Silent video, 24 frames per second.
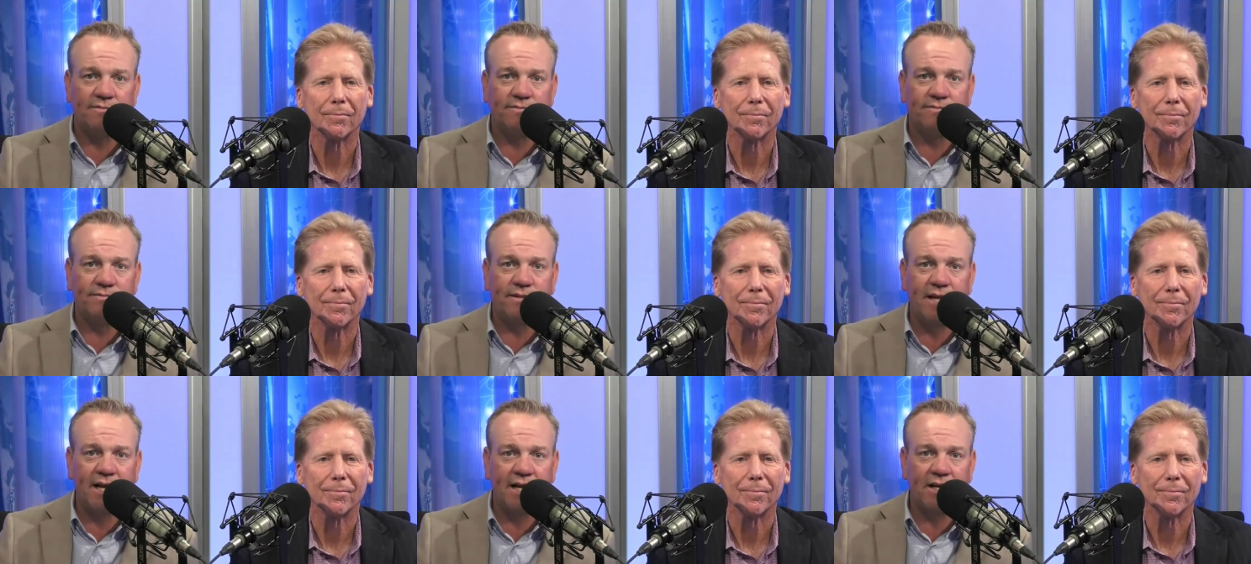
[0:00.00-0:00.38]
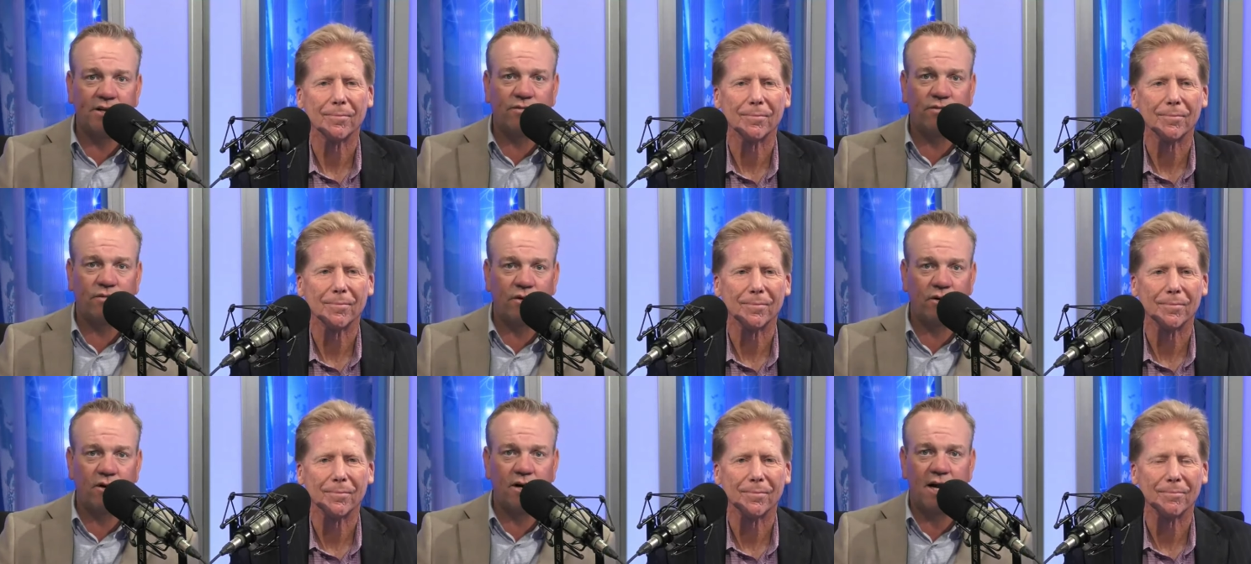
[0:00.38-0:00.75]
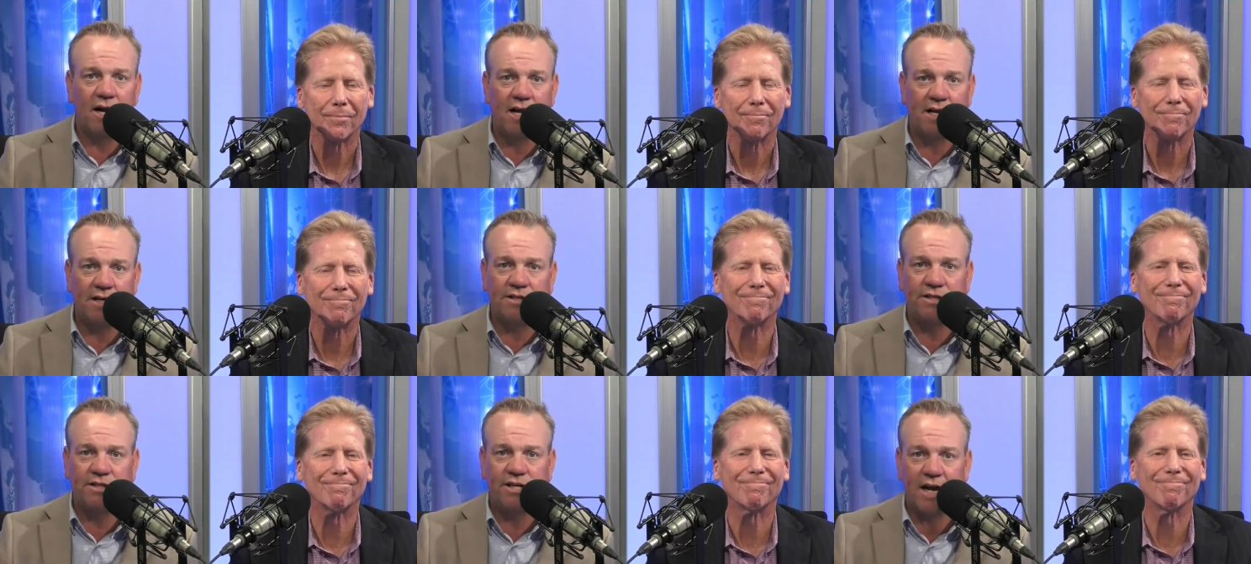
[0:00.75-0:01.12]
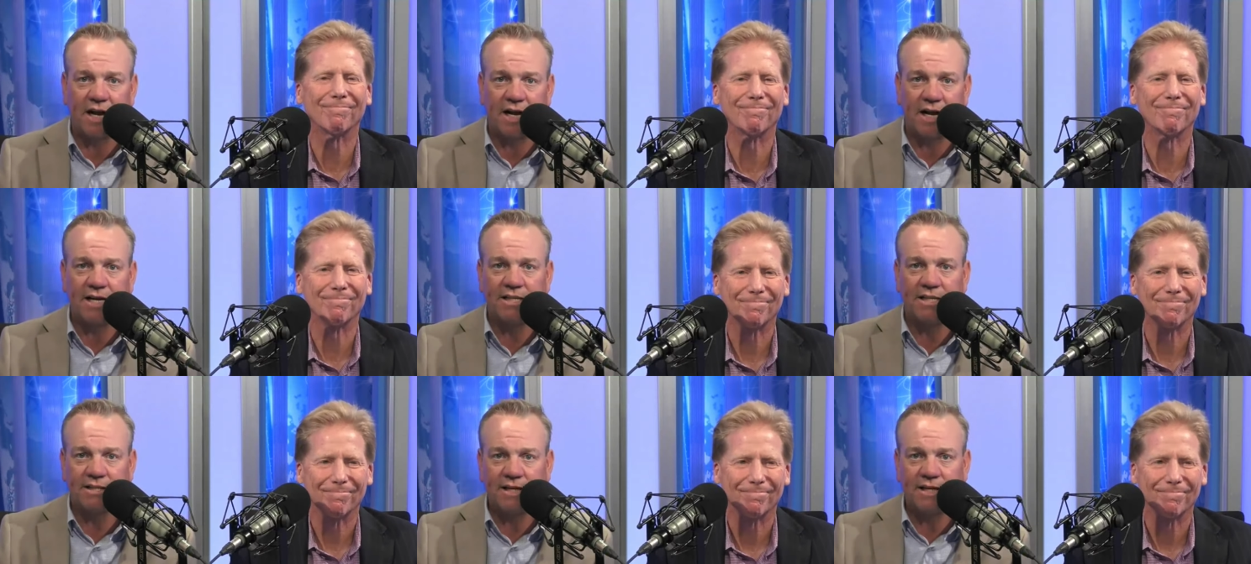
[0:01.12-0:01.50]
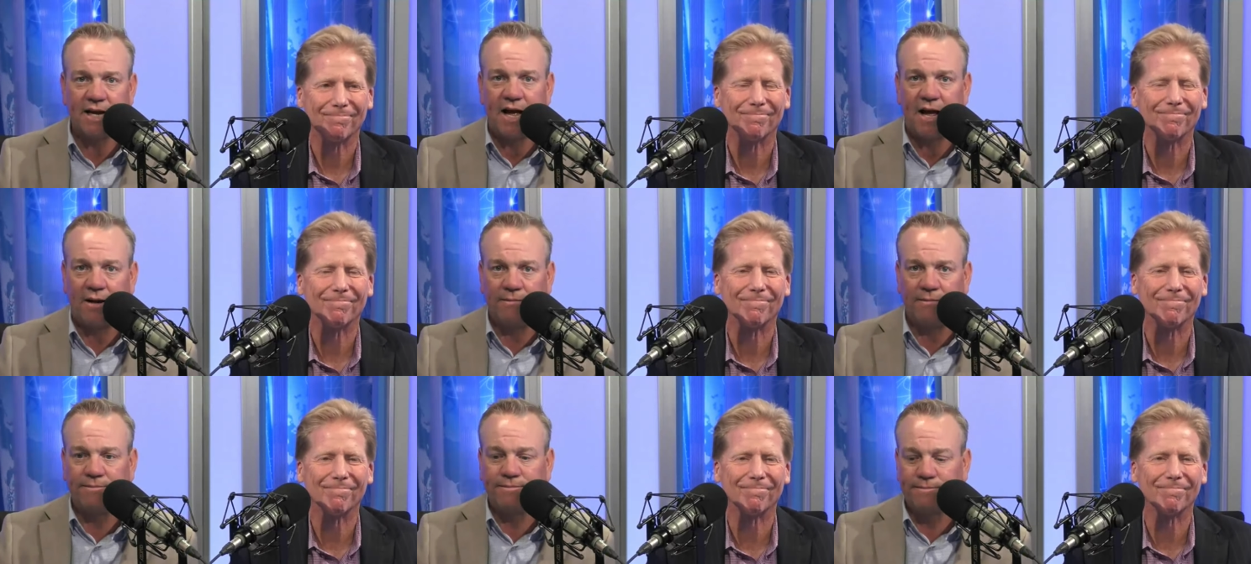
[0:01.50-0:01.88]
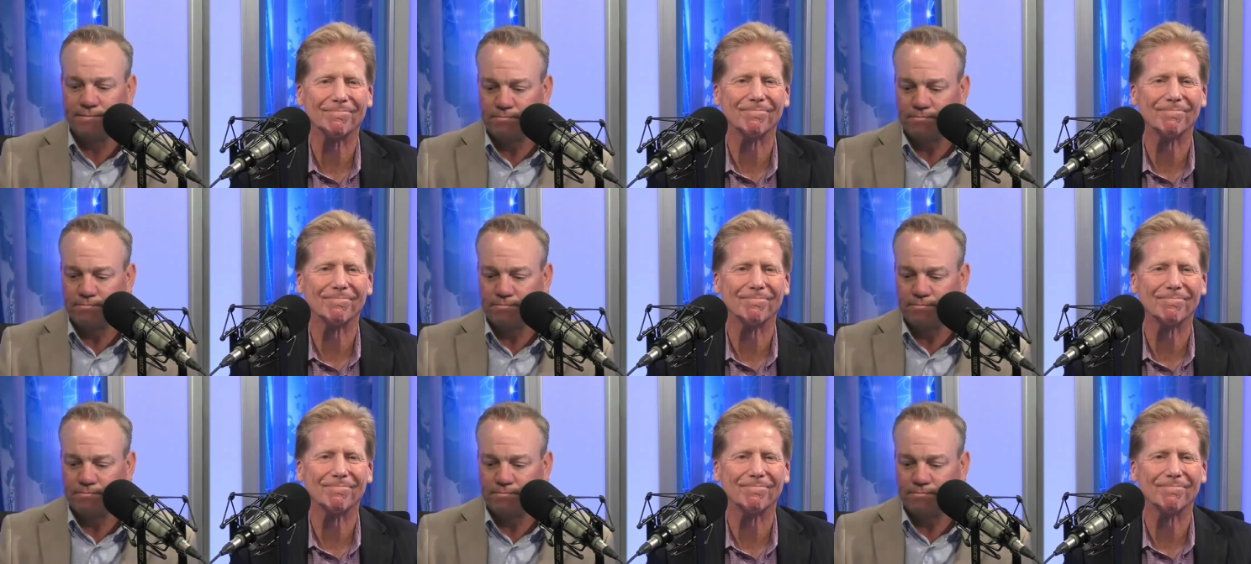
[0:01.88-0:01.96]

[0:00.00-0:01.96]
Speaker 1: And thanks for uh, checking us out.